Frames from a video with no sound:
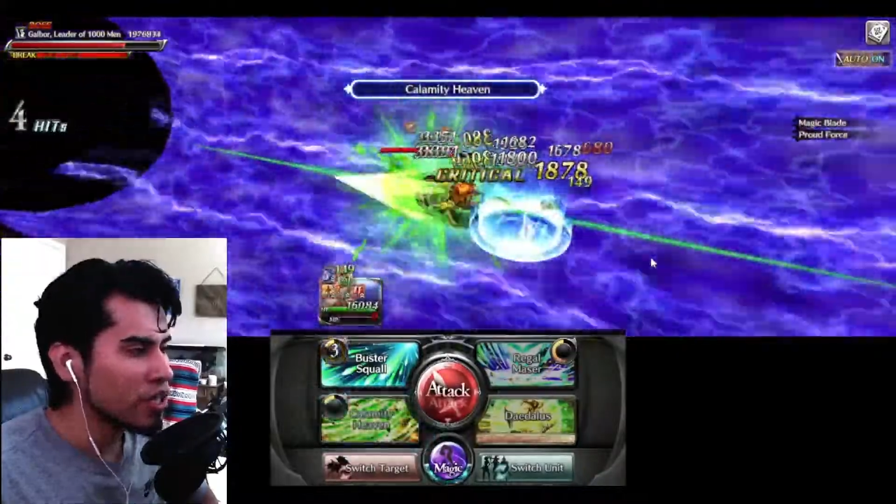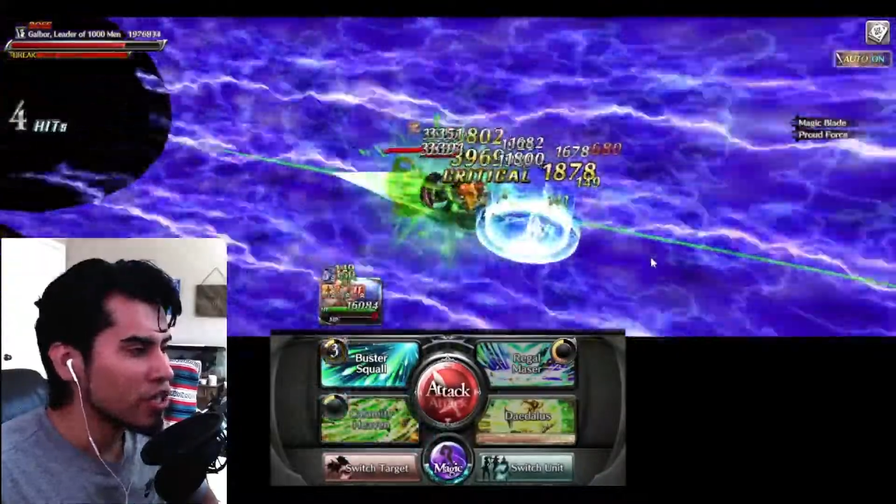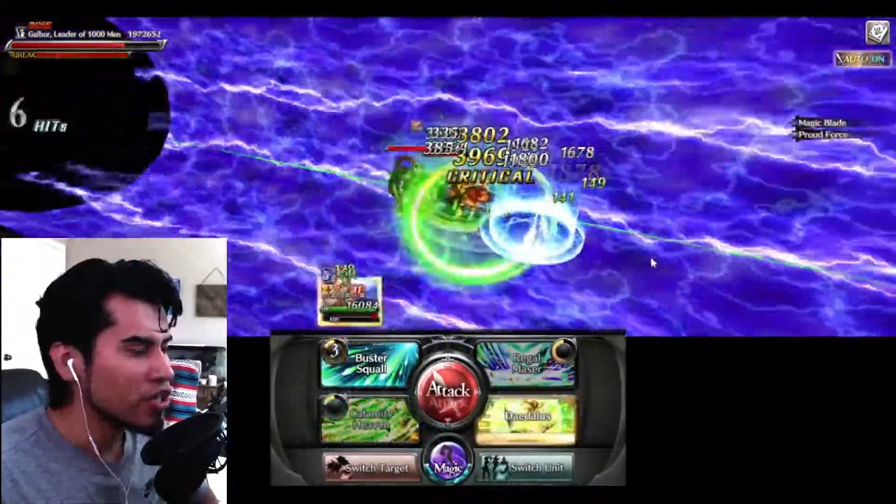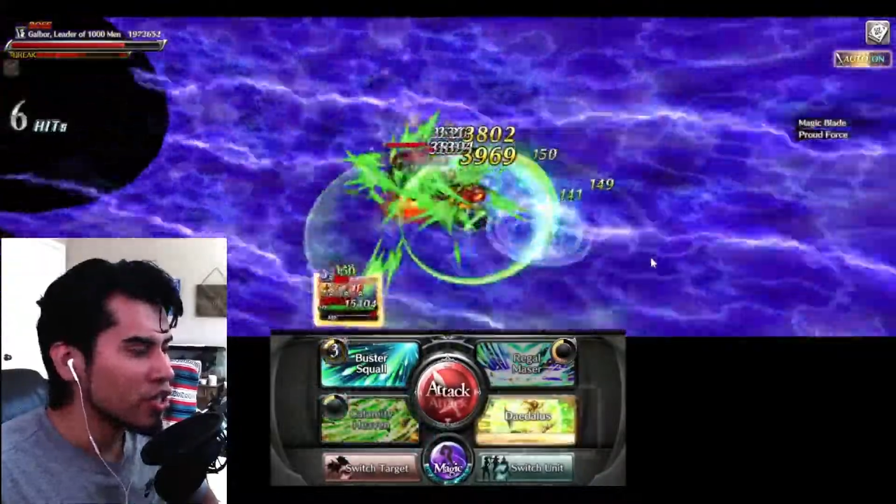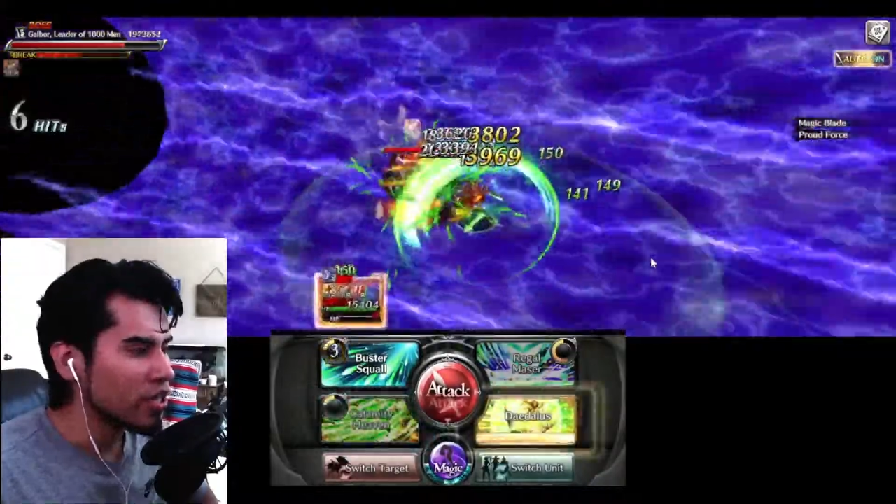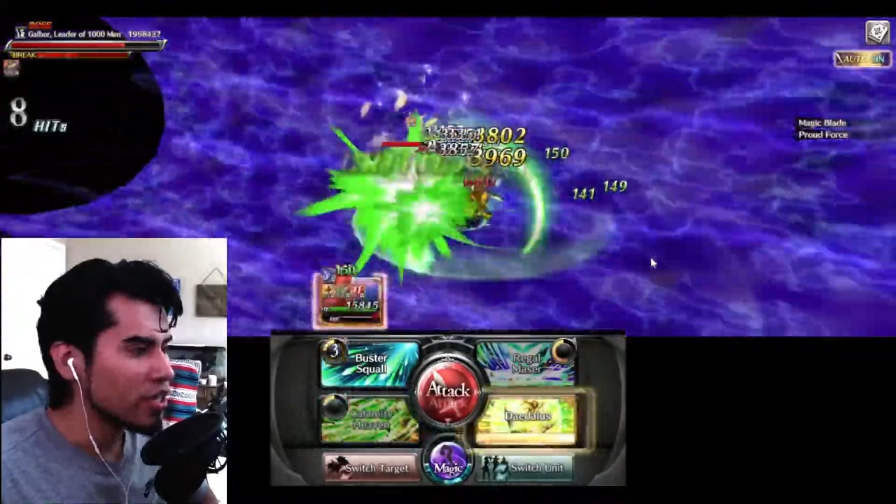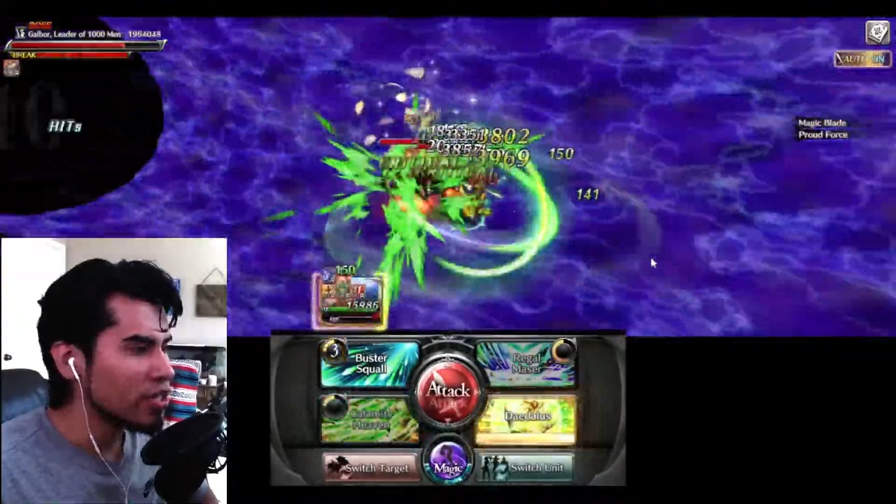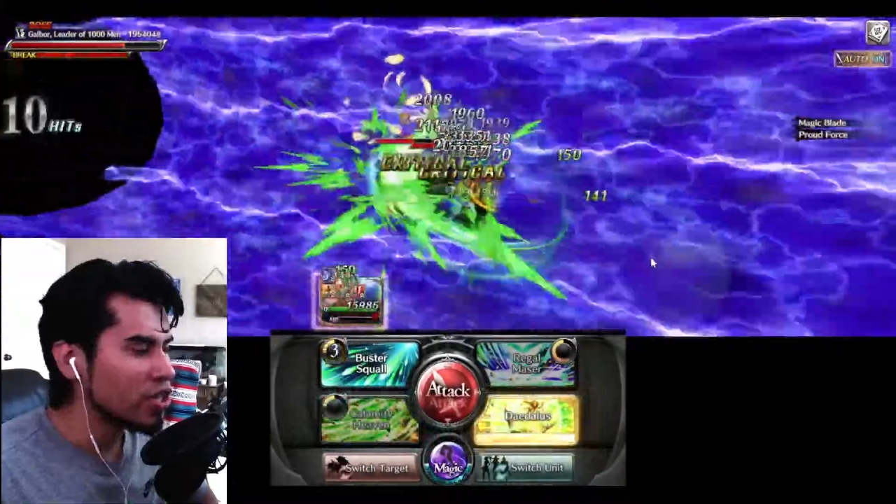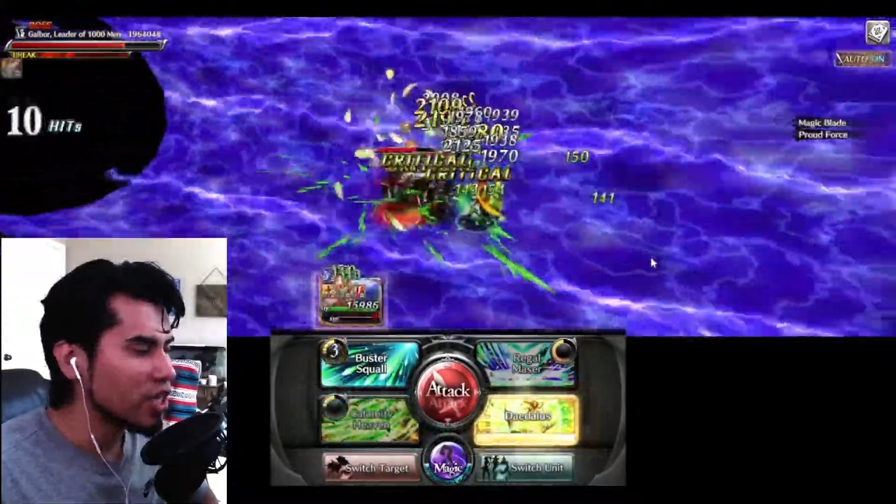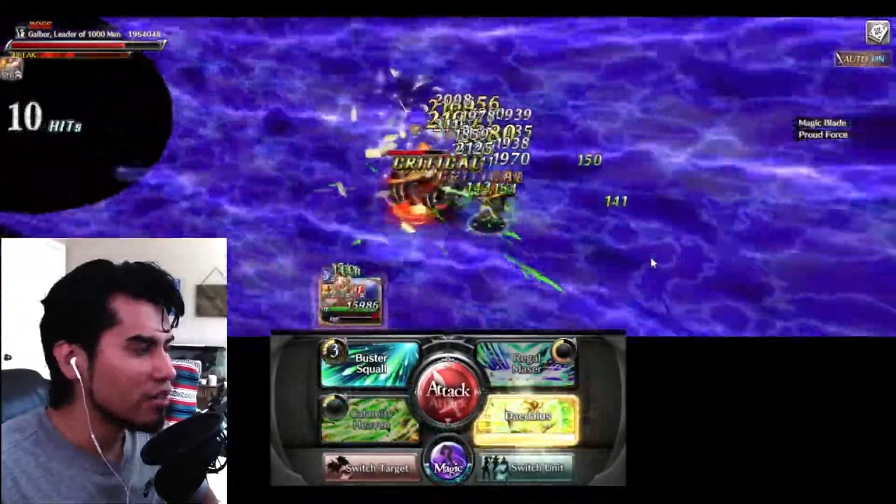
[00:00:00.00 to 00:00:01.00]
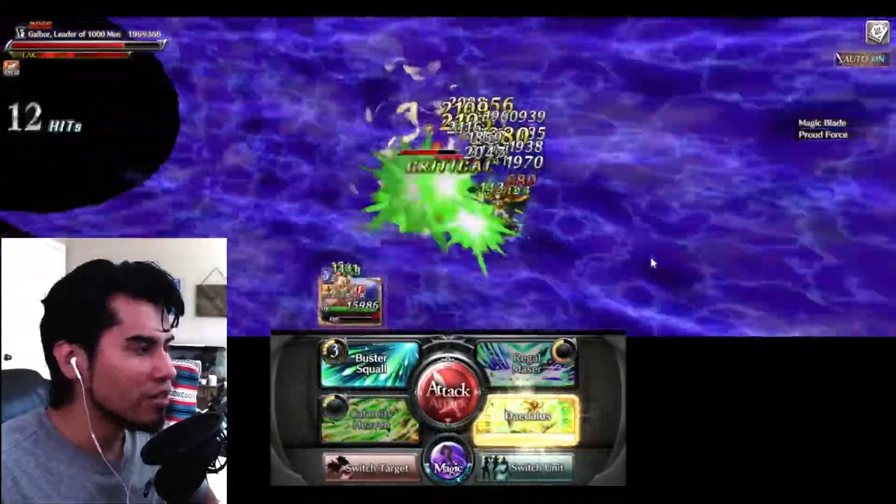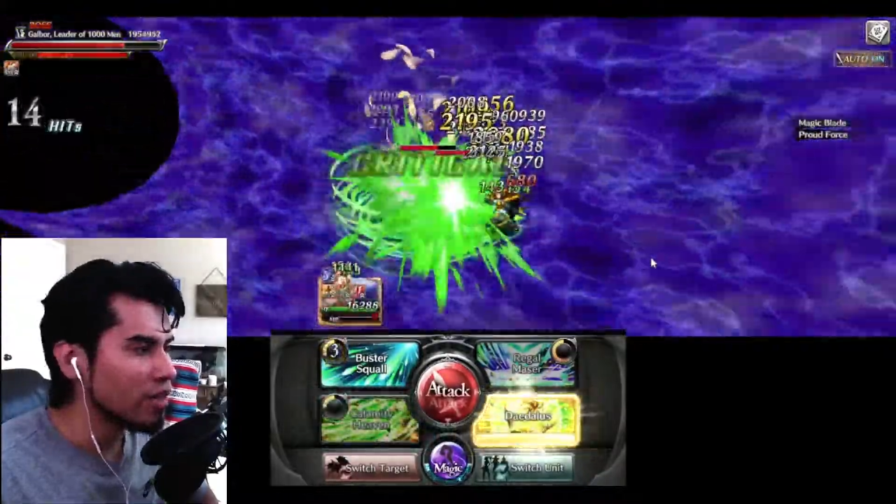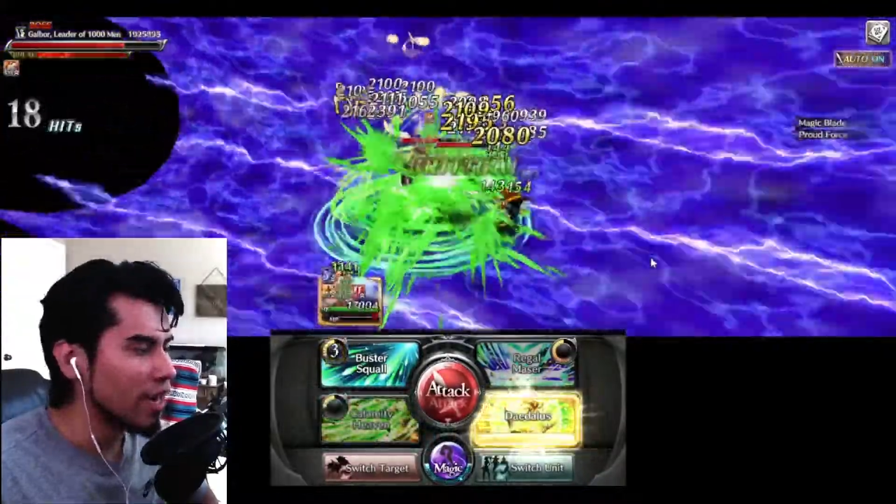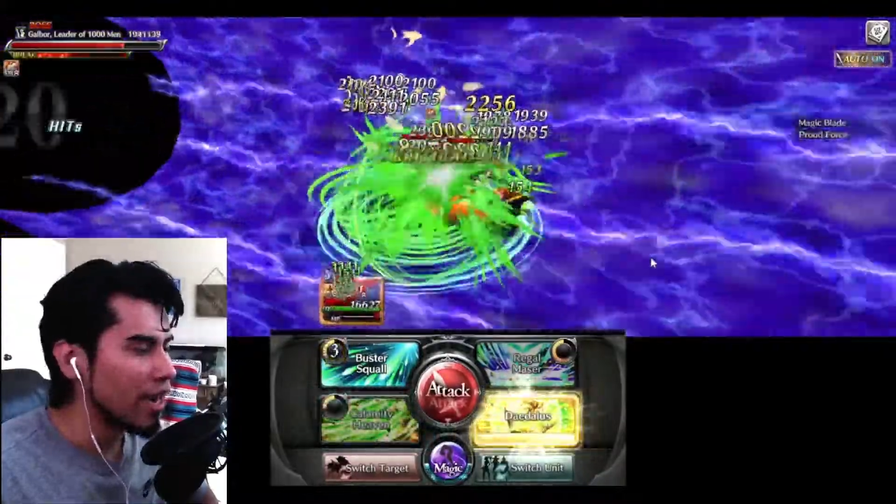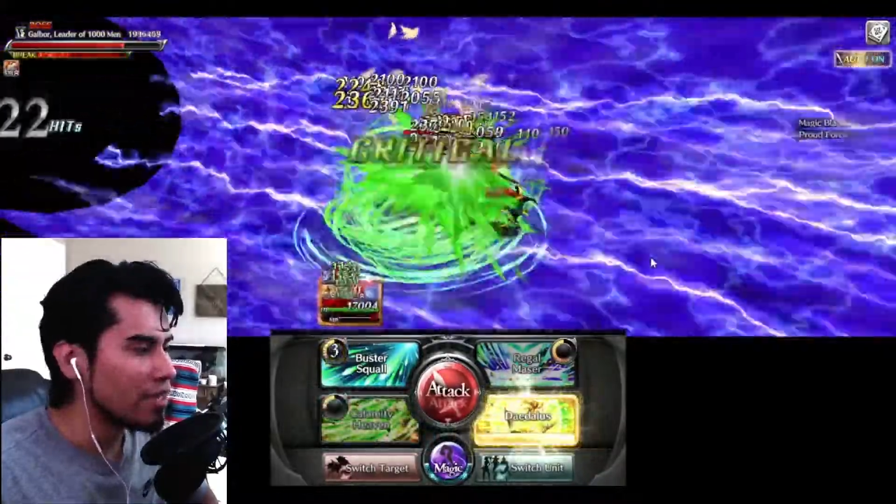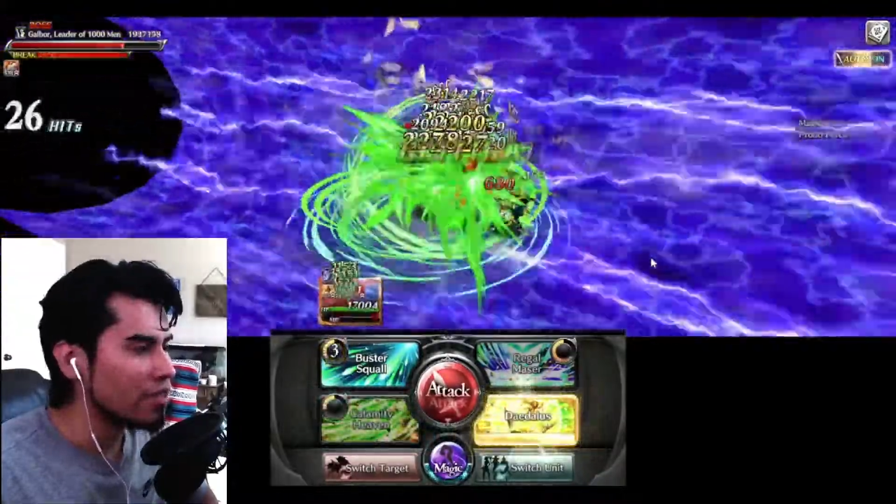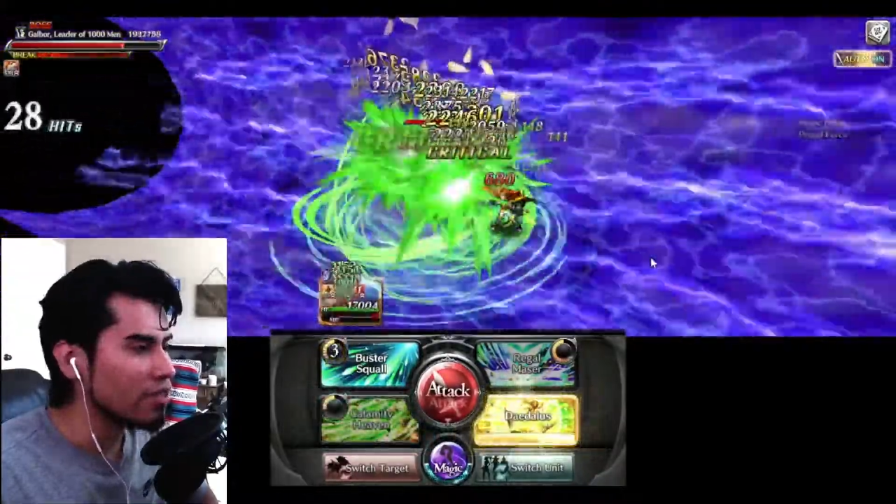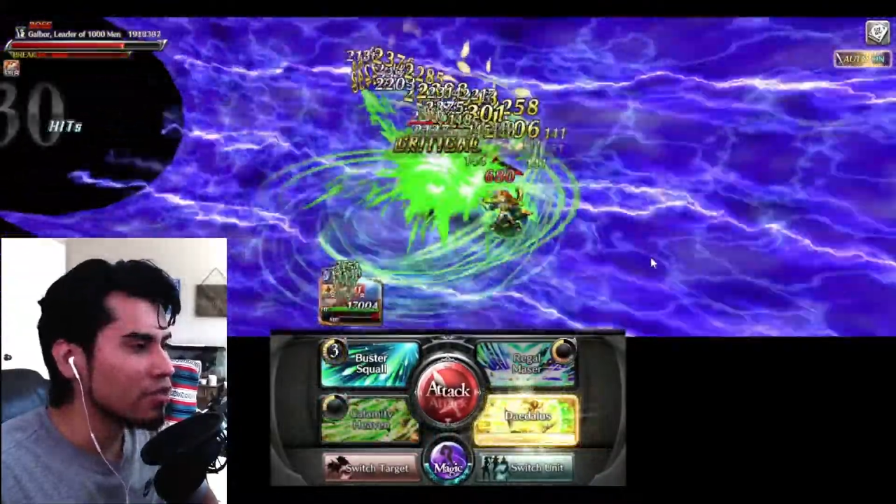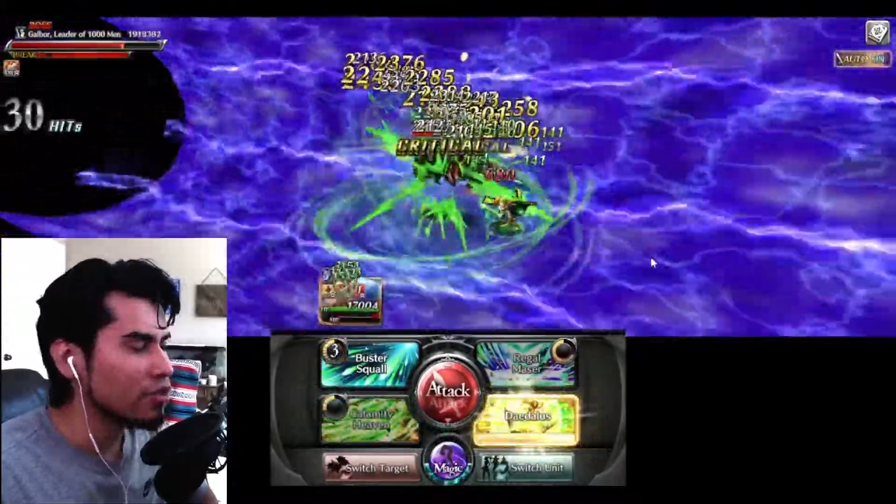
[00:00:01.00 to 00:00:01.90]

she generally has